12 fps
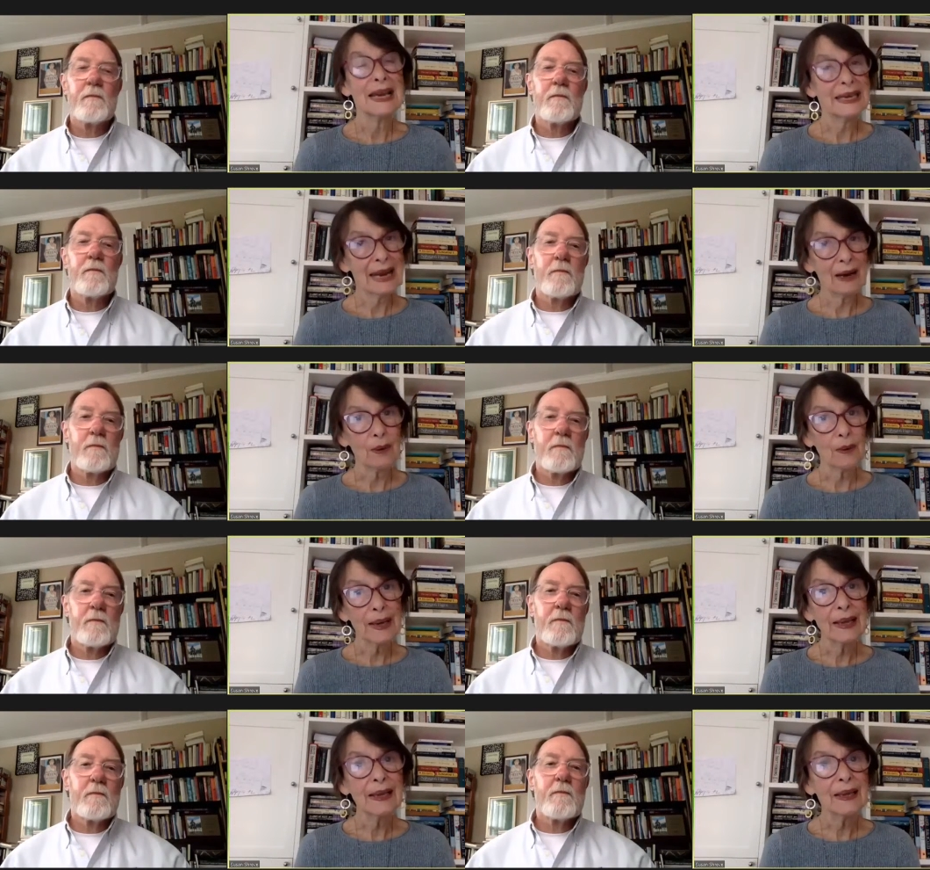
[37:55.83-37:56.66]

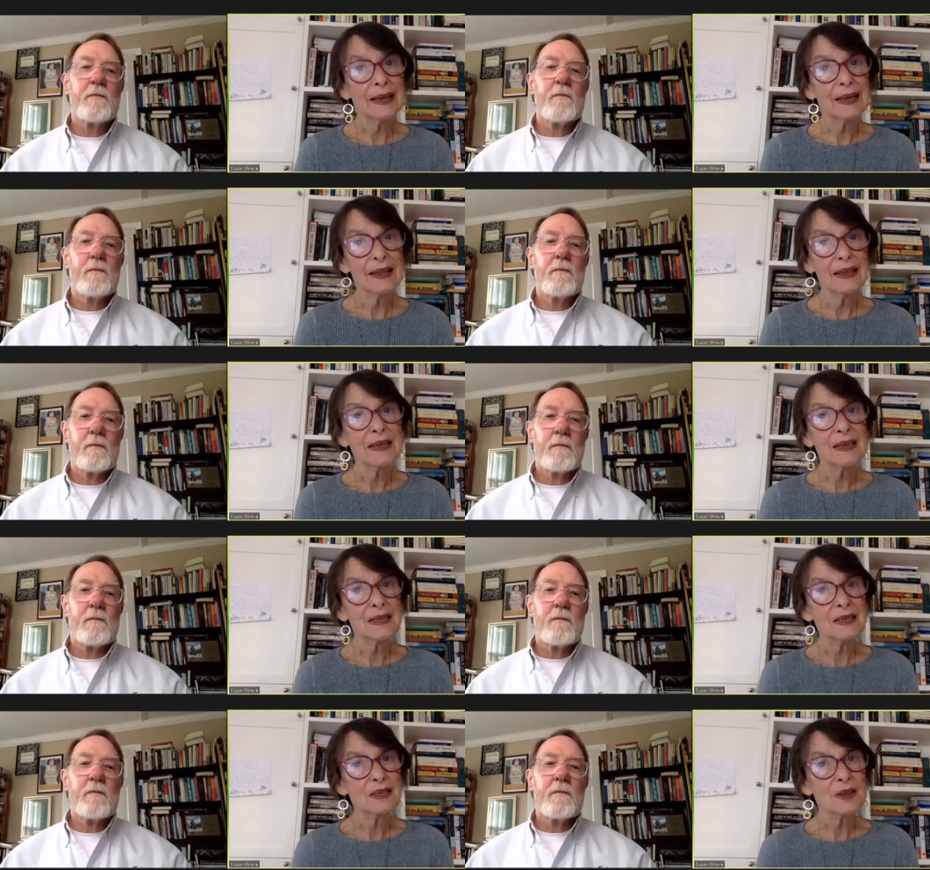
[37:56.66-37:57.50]
Speaker 1: daring that
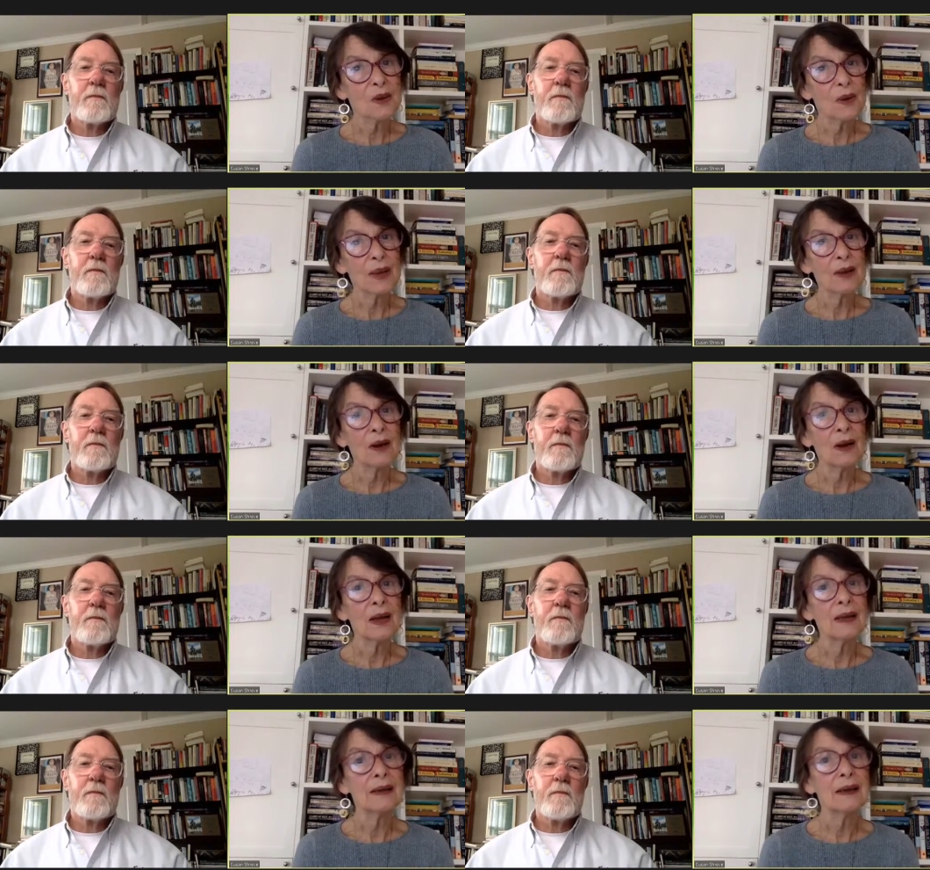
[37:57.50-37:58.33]
is going
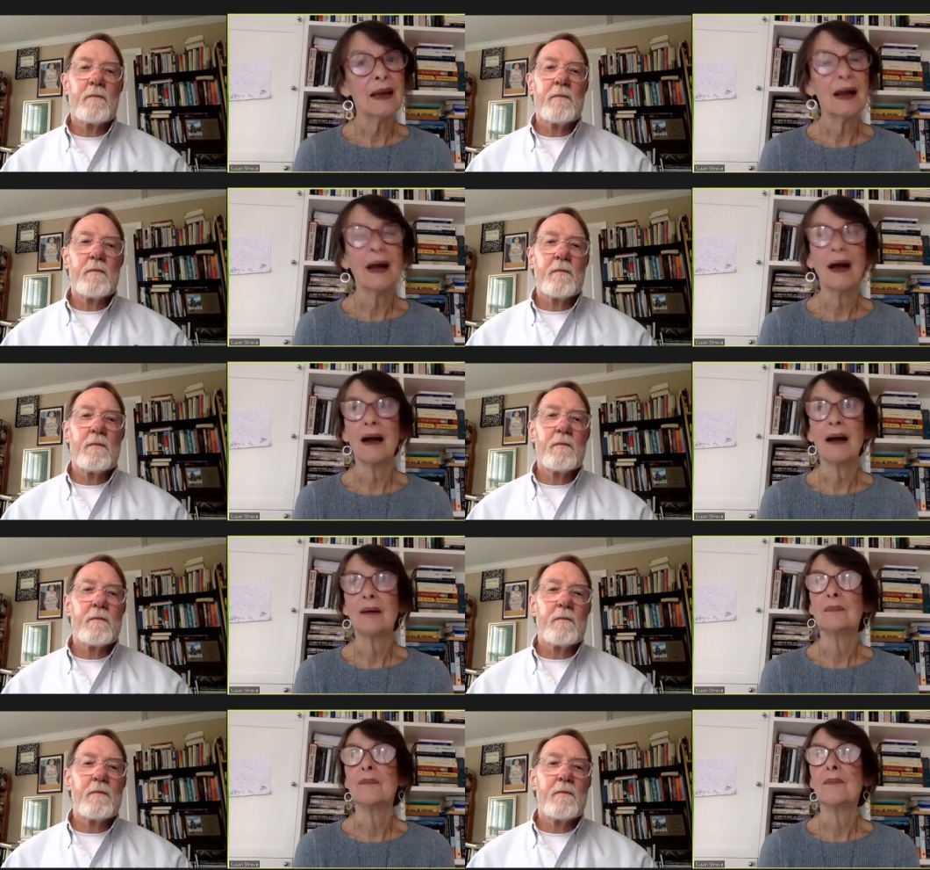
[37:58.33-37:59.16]
on.
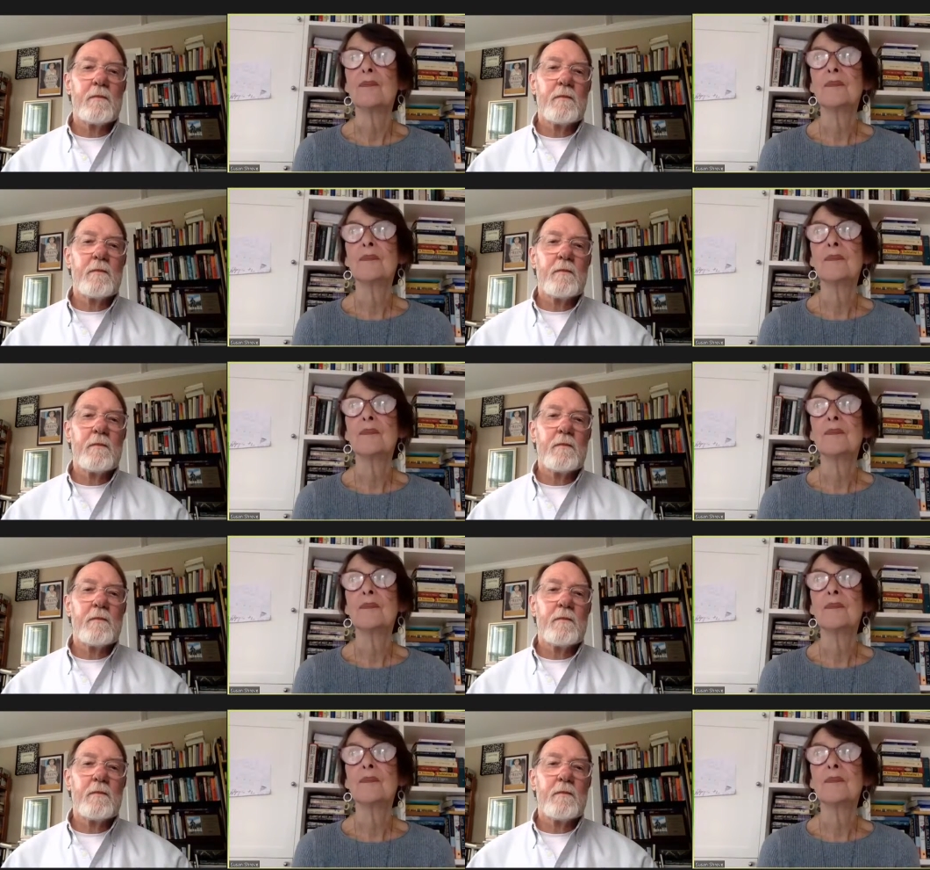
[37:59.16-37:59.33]
Um,